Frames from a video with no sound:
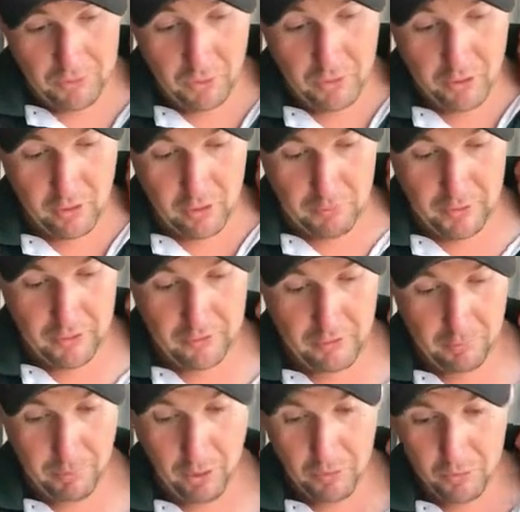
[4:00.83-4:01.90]
sort of got the best
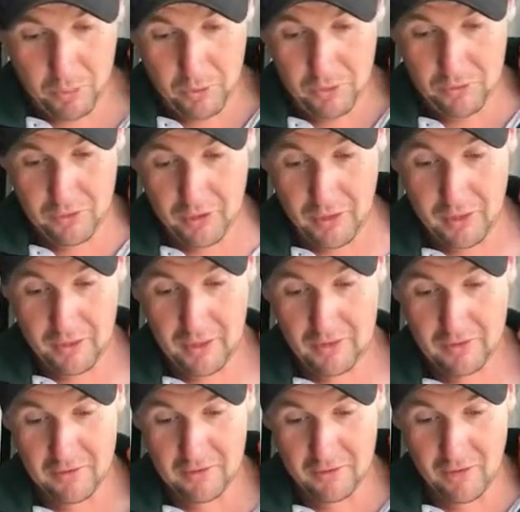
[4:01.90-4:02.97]
of both worlds here.
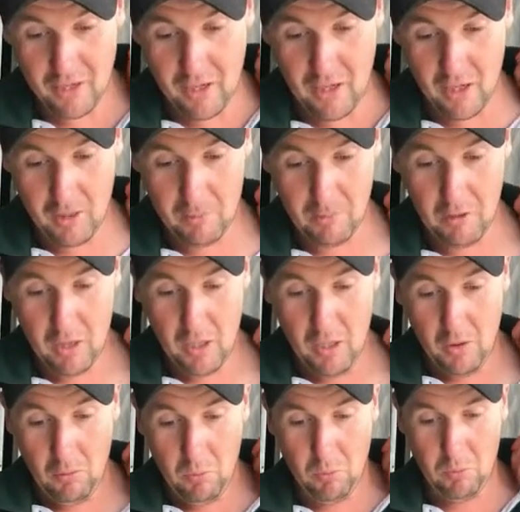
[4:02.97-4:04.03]
That's
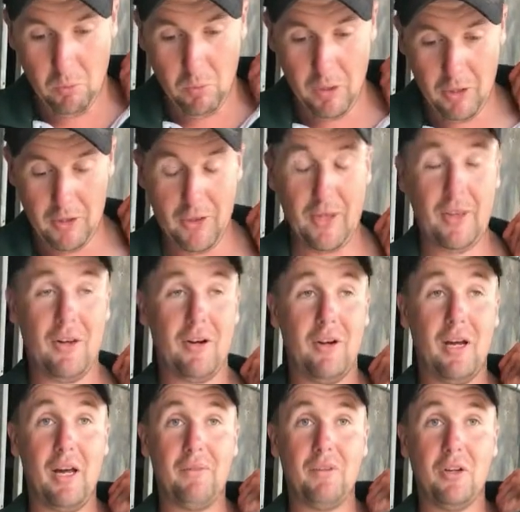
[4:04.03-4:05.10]
one thing that I
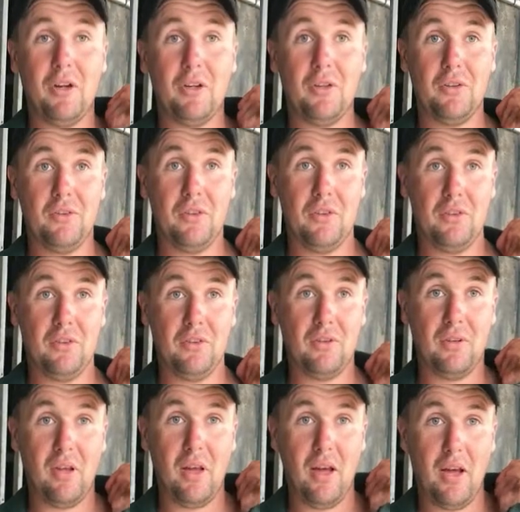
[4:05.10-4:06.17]
have noticed
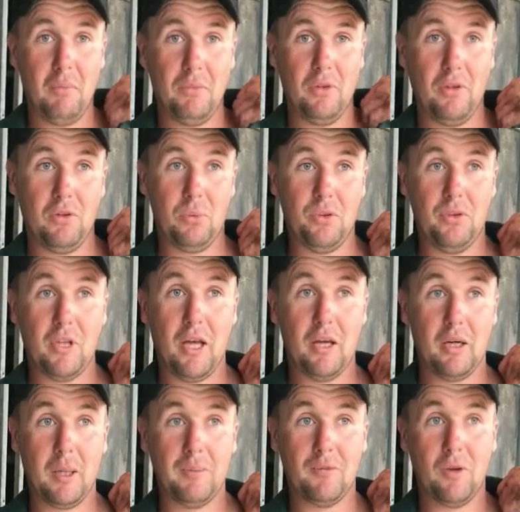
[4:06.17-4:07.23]
since we
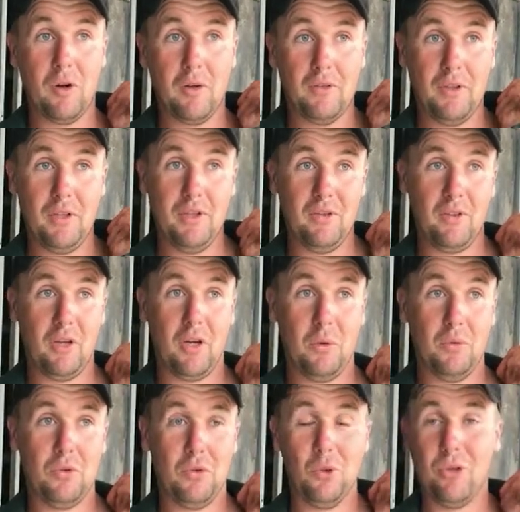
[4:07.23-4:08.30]
started up 5 years ago.
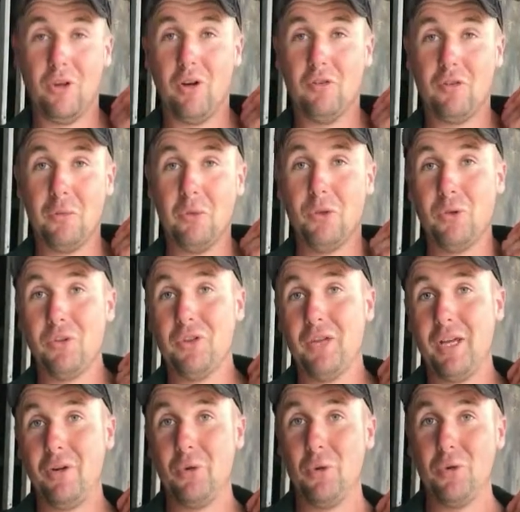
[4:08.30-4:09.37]
We've sort of gone from doing
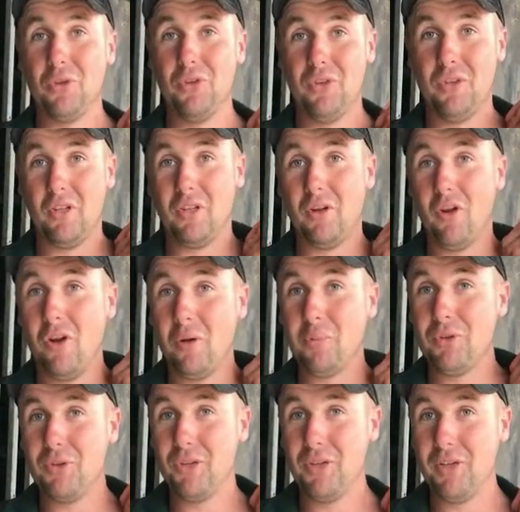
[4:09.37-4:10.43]
10 horses at a time
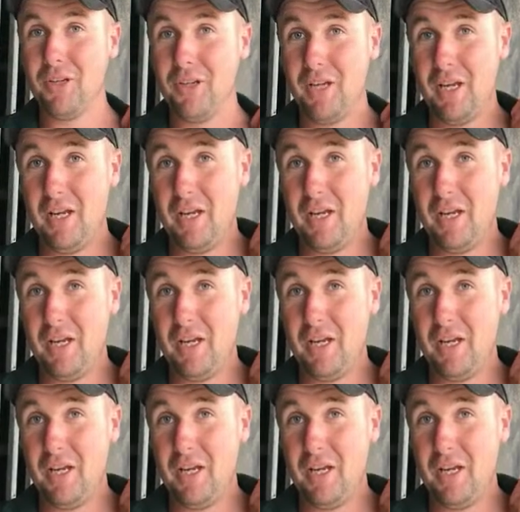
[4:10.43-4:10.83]
to